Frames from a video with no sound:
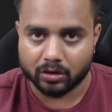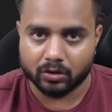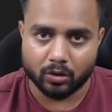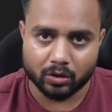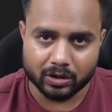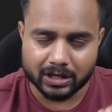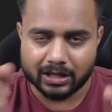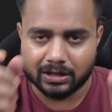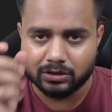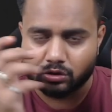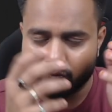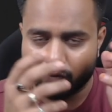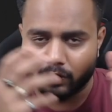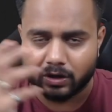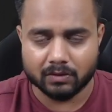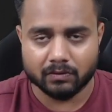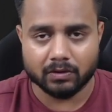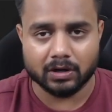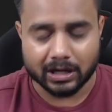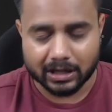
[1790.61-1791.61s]
Okay, so
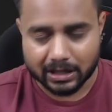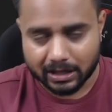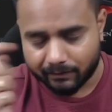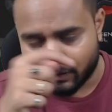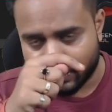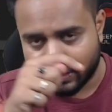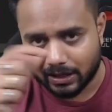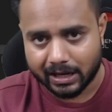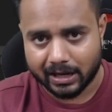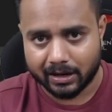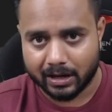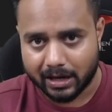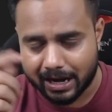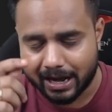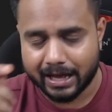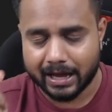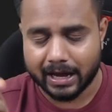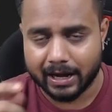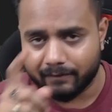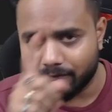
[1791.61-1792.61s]
whatever data I
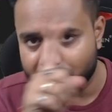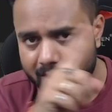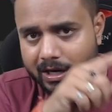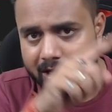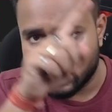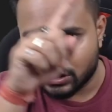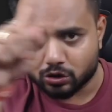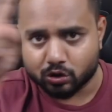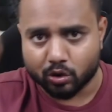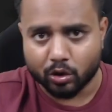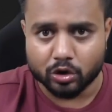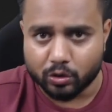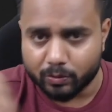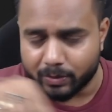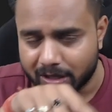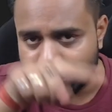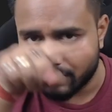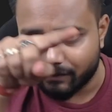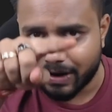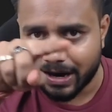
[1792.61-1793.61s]
have, it's going to be
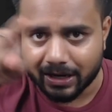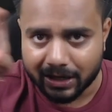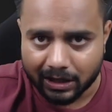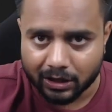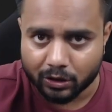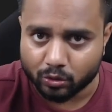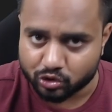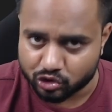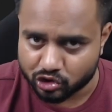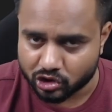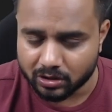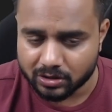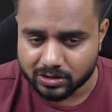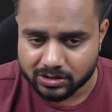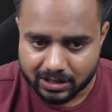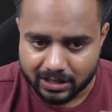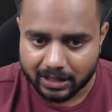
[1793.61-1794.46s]
divided into chunks.